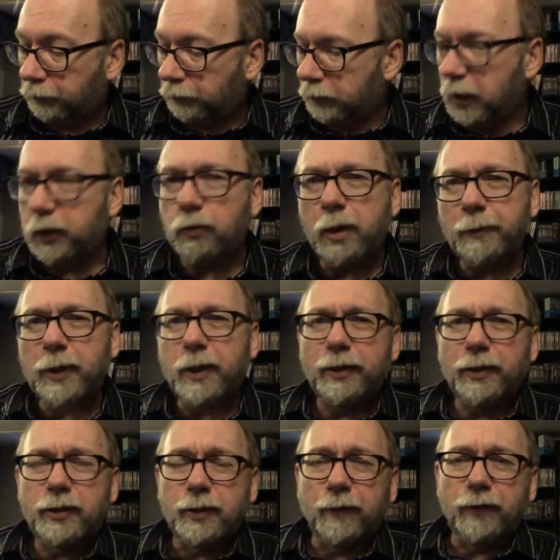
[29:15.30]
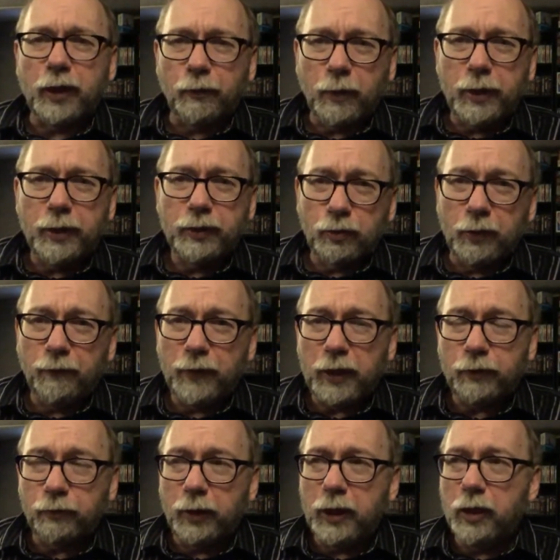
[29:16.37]
That's why I'm getting the stuff that I want on Scream
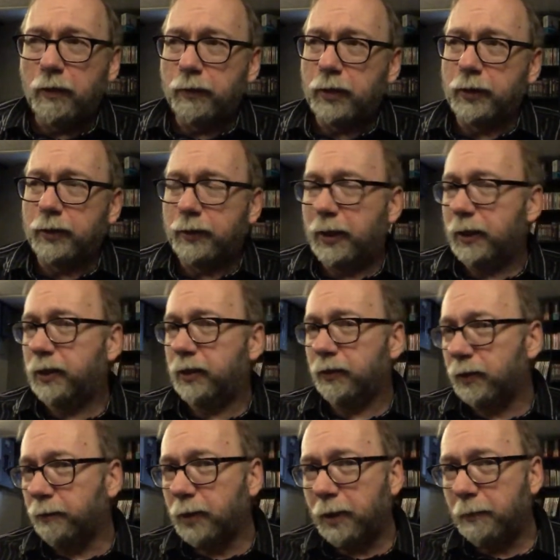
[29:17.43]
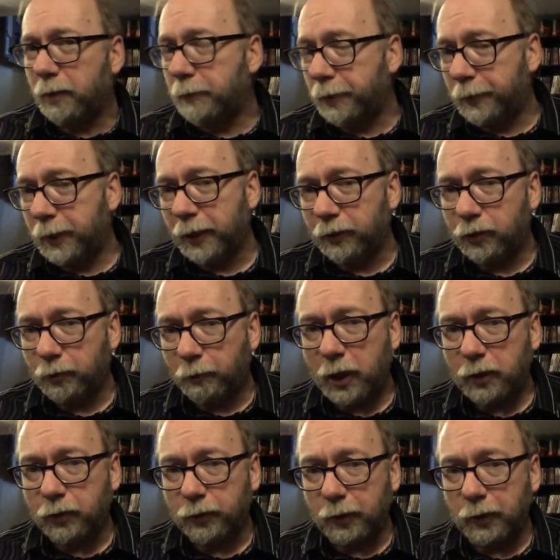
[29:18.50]
Factory now, because next year sometime I may be headed to
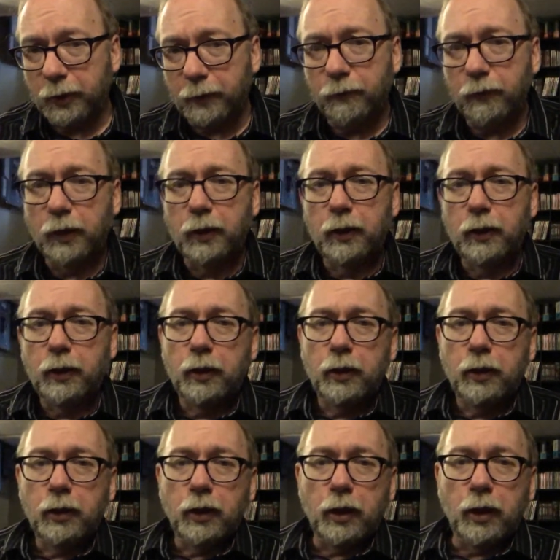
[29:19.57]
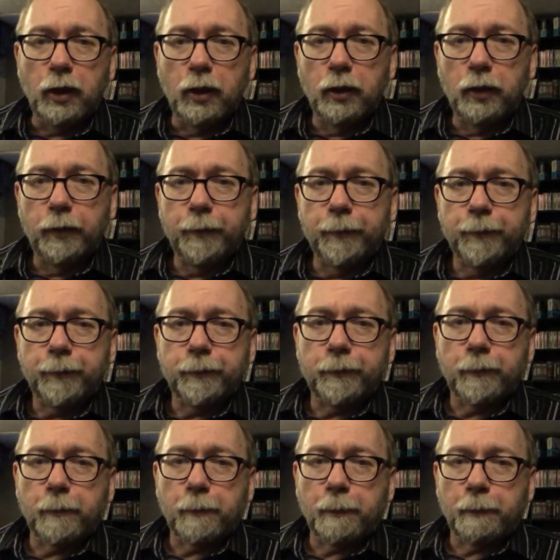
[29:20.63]
Morocco to live. Uh,
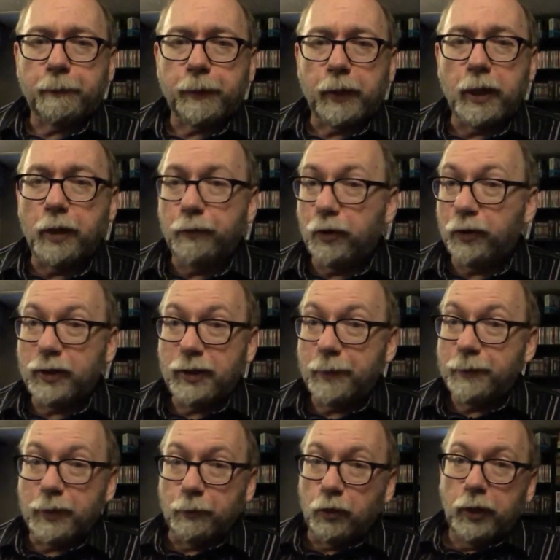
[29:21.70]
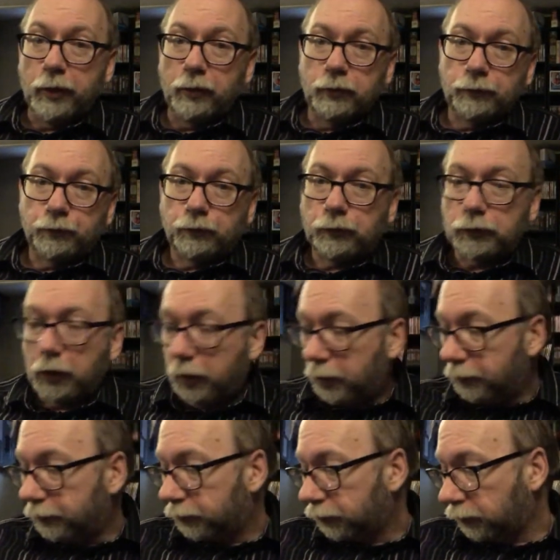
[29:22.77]
yeah, we don't get slips anymore either.
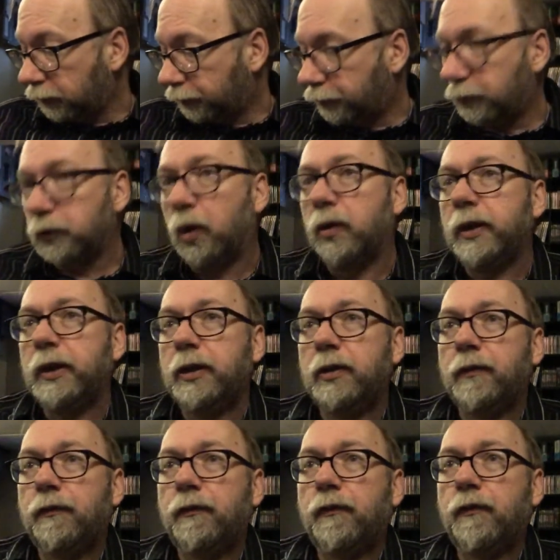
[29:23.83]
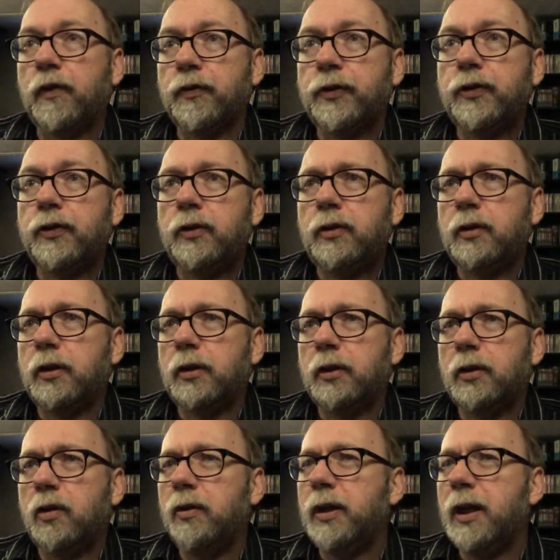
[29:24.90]
Uh, only in the first, uh,
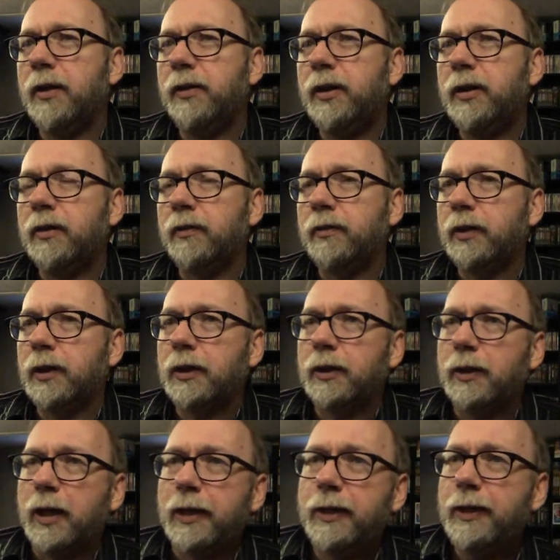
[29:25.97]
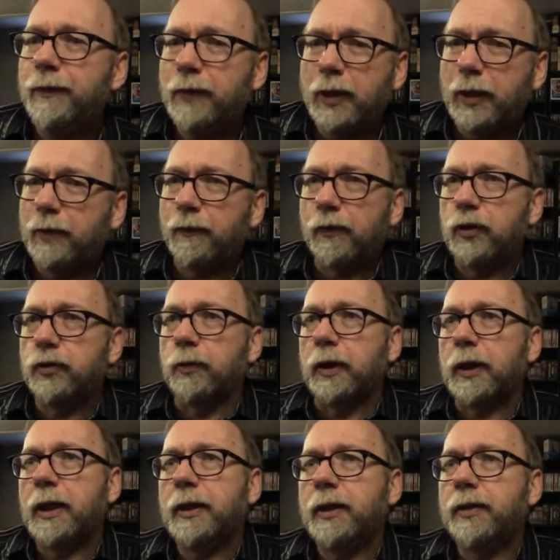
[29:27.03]
only on the, I didn't even get on the first one. I
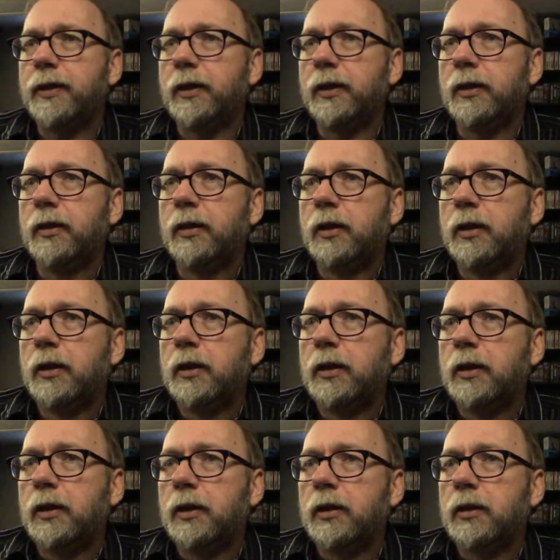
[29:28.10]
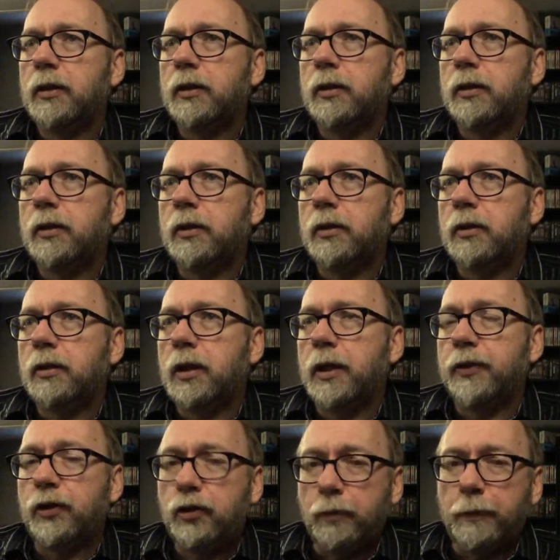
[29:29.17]
got on the, on
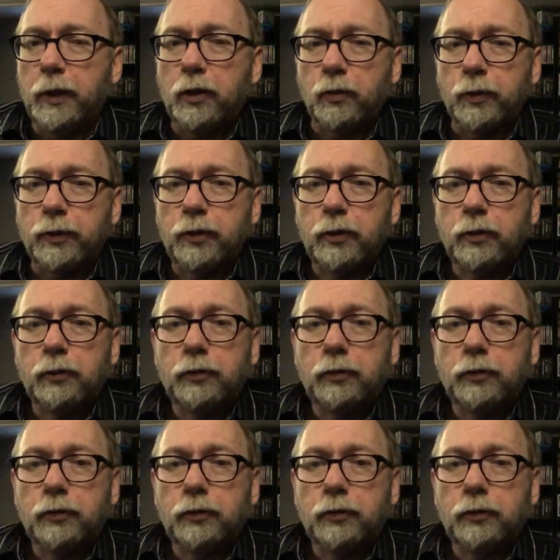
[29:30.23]
the two bigger ones.